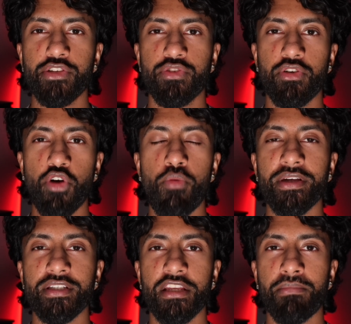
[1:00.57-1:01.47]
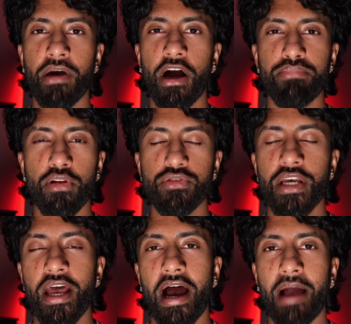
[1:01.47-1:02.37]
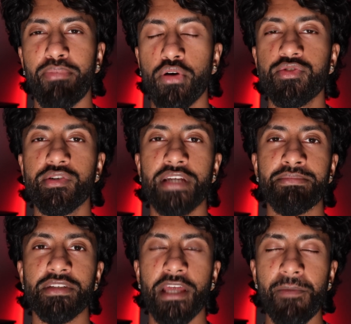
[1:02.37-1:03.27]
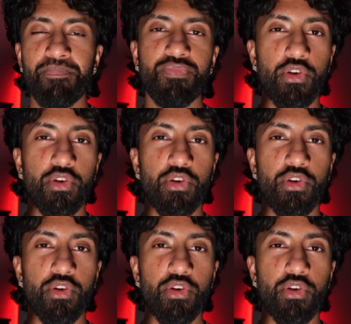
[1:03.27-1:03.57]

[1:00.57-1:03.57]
so you don't miss any of my uploads. I post 3 times a day.